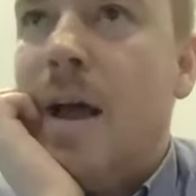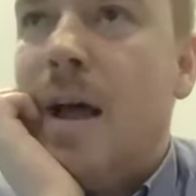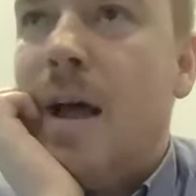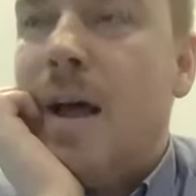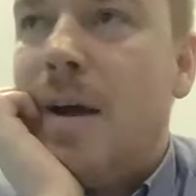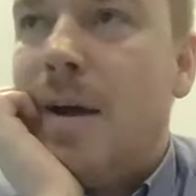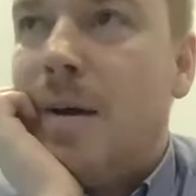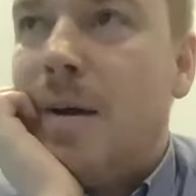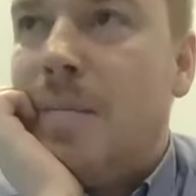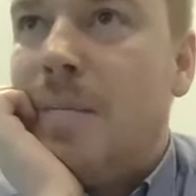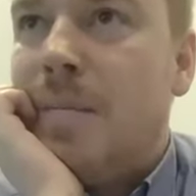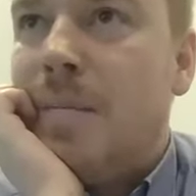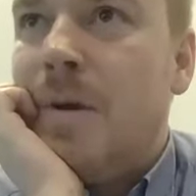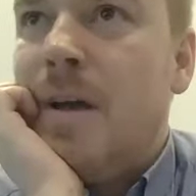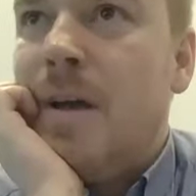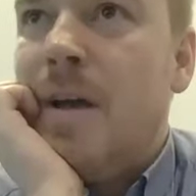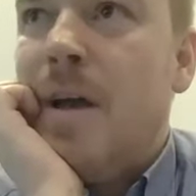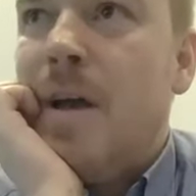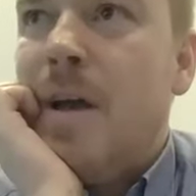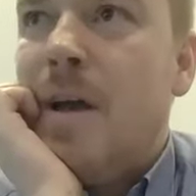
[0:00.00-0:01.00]

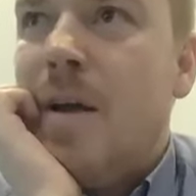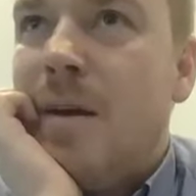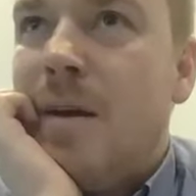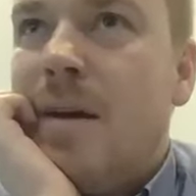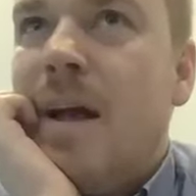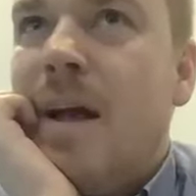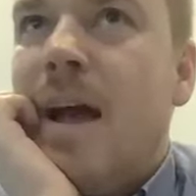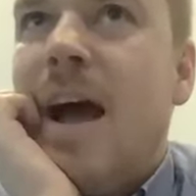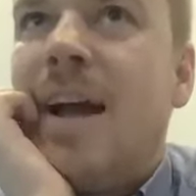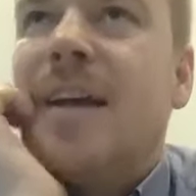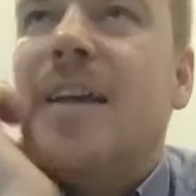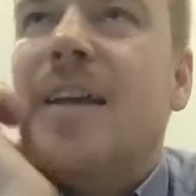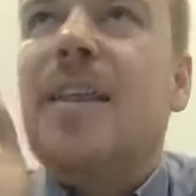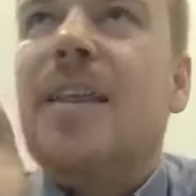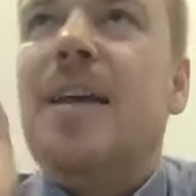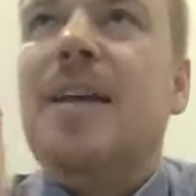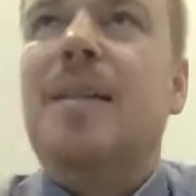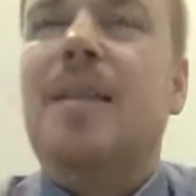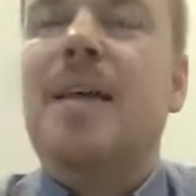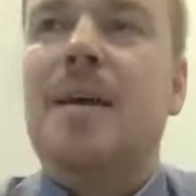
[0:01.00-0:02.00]
I
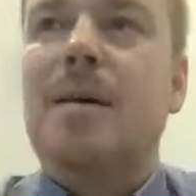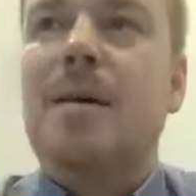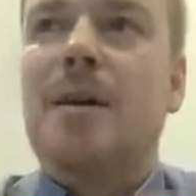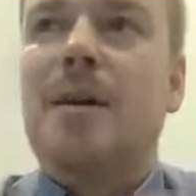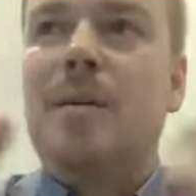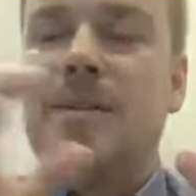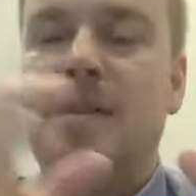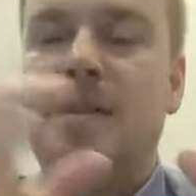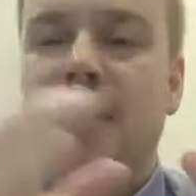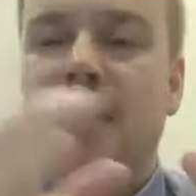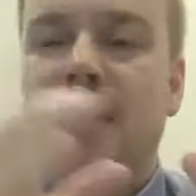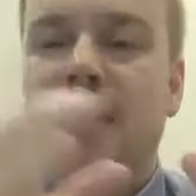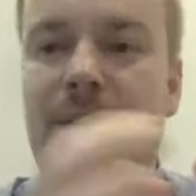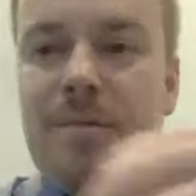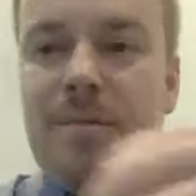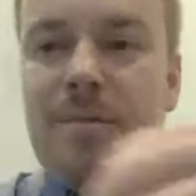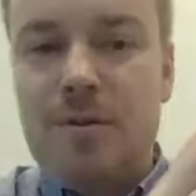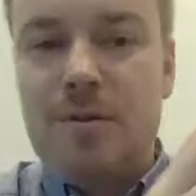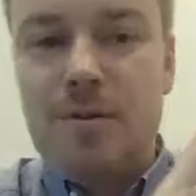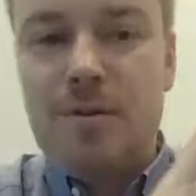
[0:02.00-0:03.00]
think that comes down
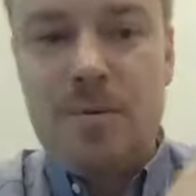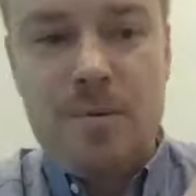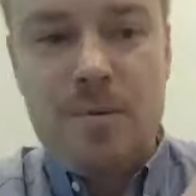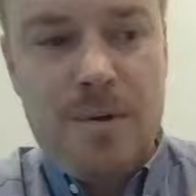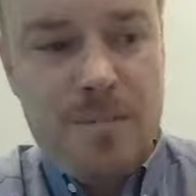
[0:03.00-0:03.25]
to,